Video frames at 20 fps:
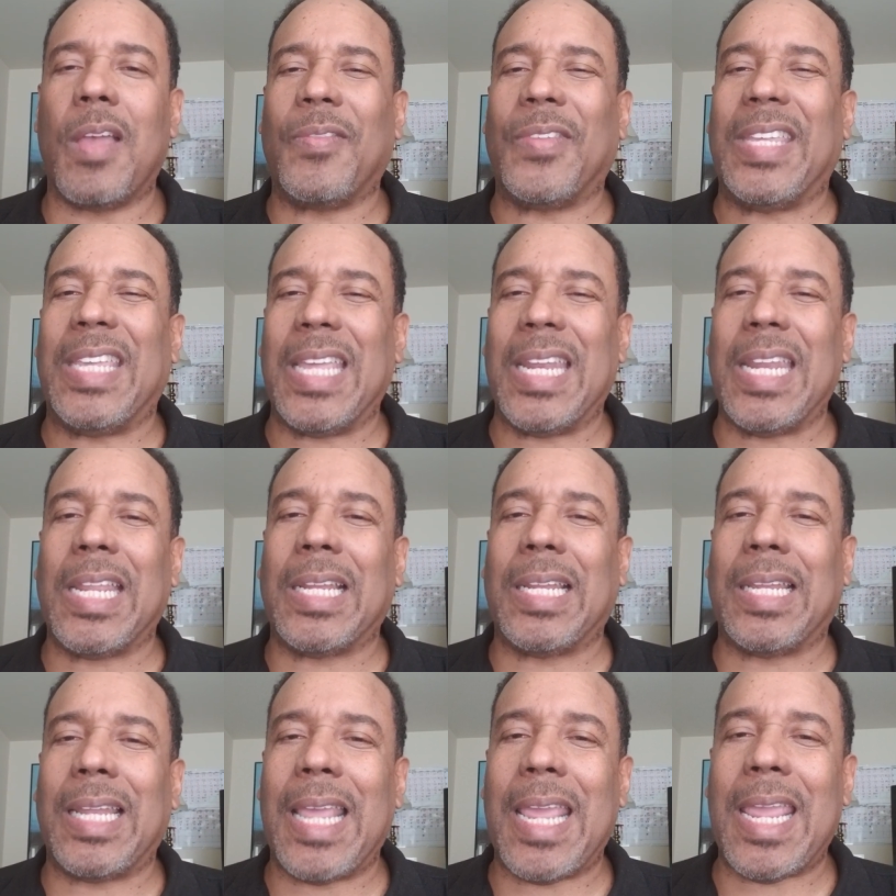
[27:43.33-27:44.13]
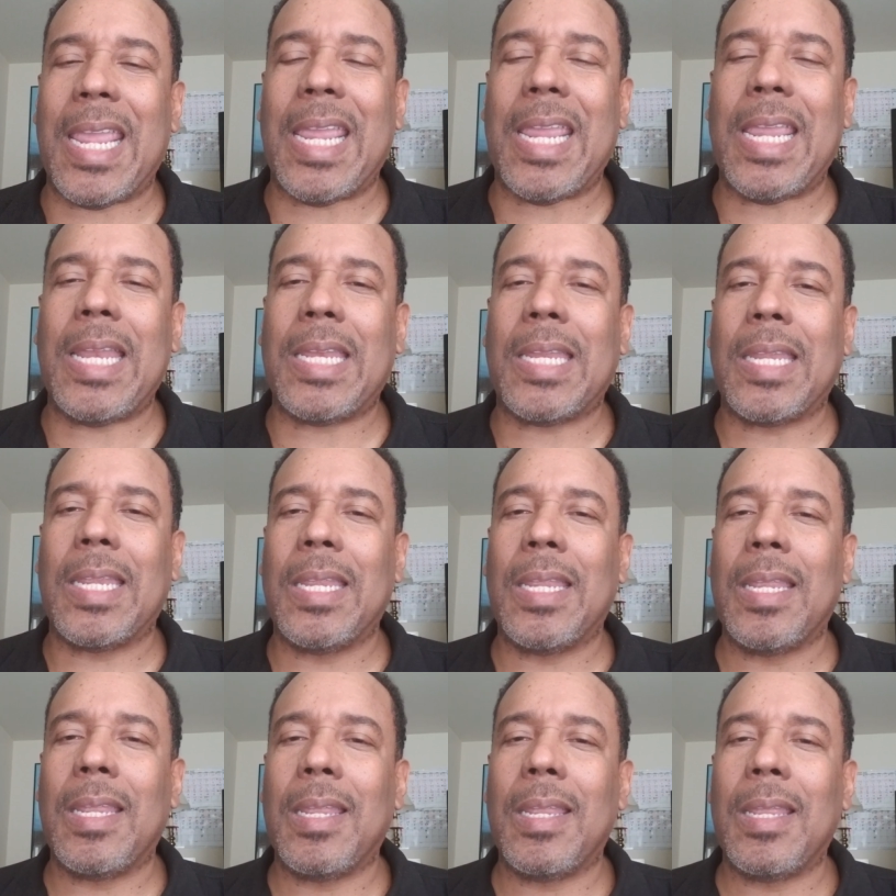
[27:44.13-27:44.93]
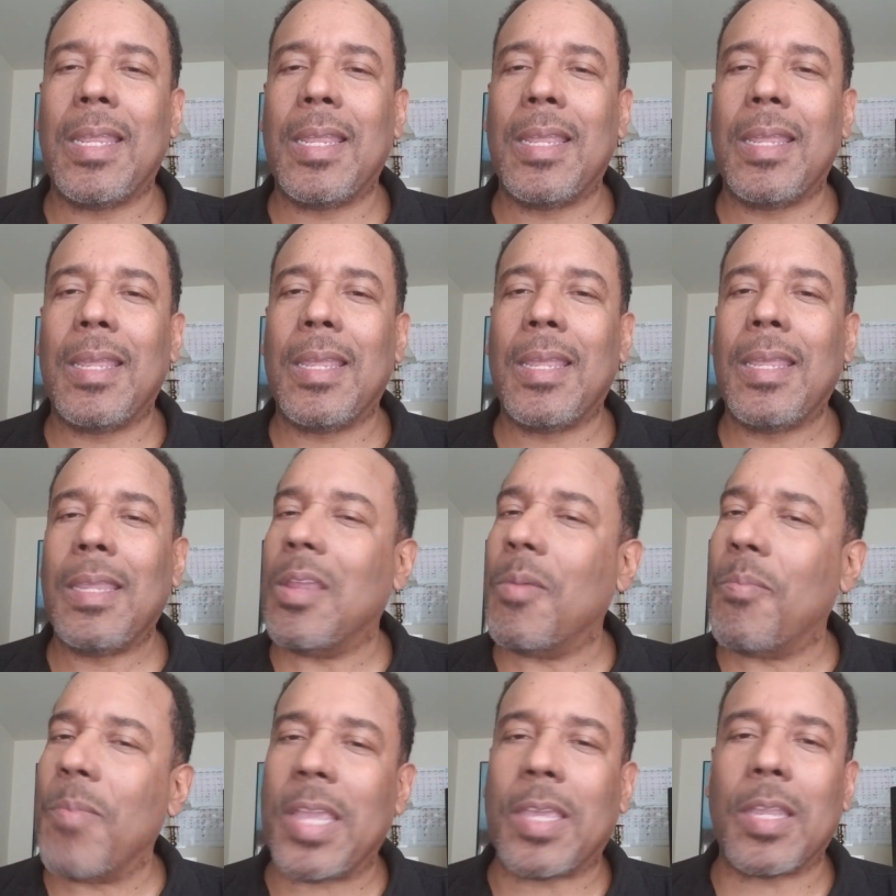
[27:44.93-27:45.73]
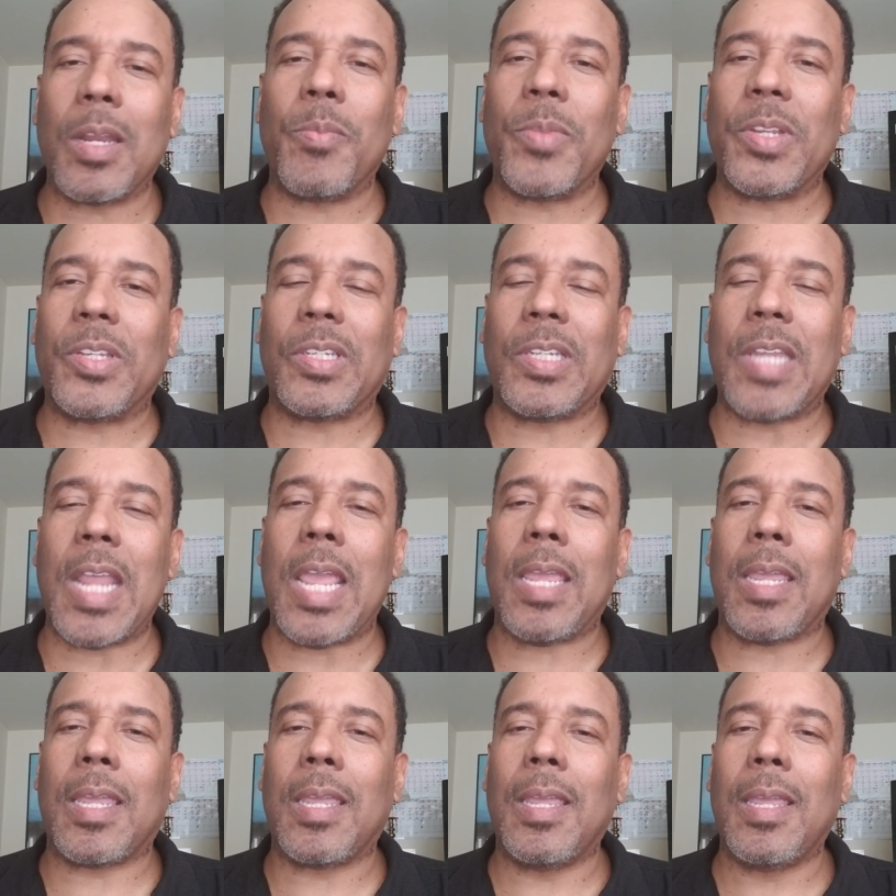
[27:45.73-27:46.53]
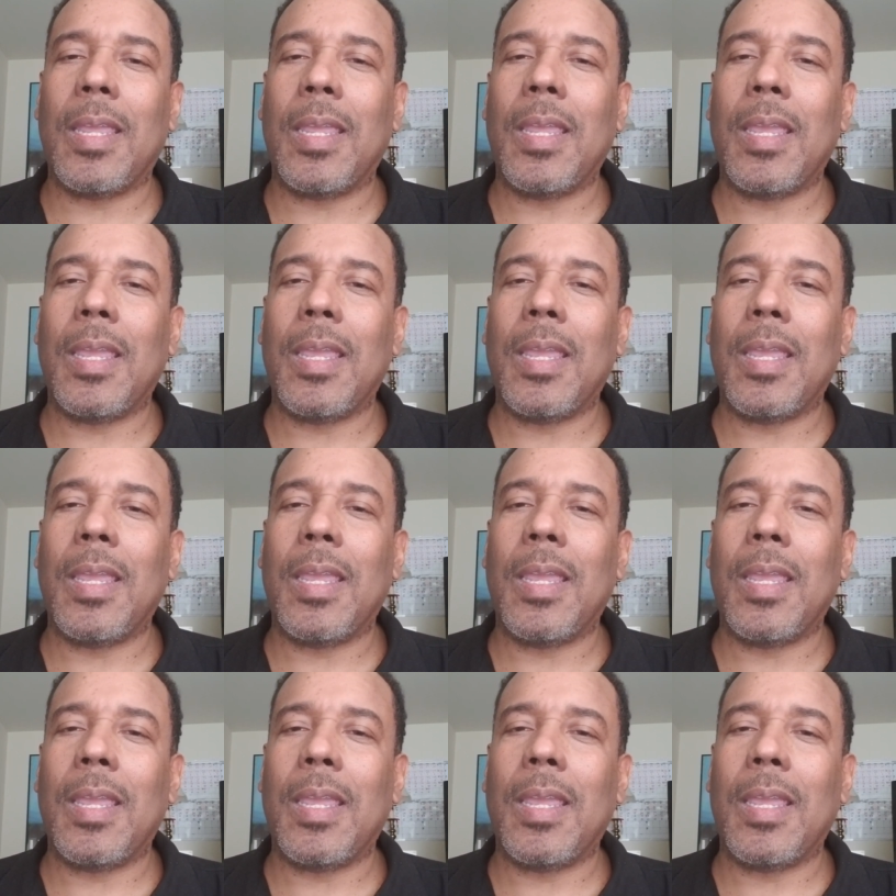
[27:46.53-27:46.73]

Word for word: of getting laid, you're making a mistake.